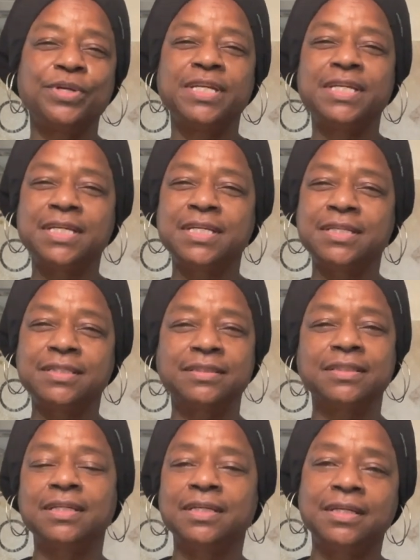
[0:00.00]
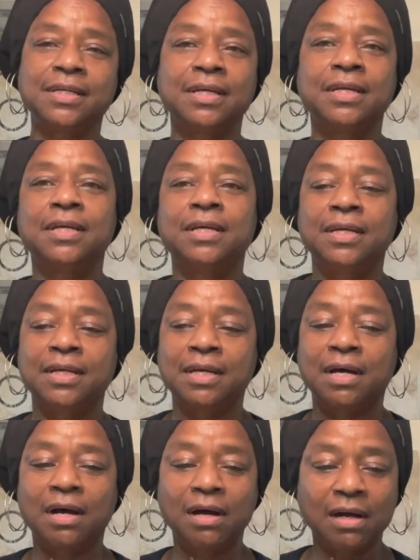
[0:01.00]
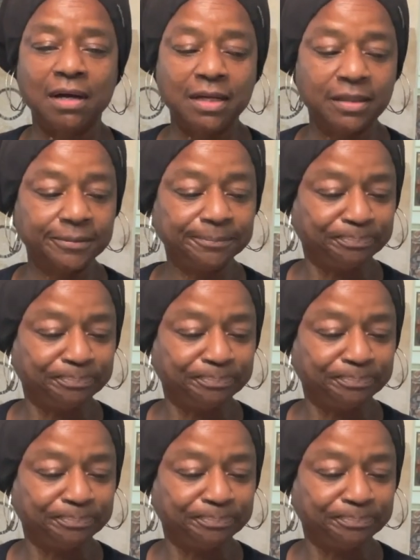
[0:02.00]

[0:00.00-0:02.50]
easy, uh,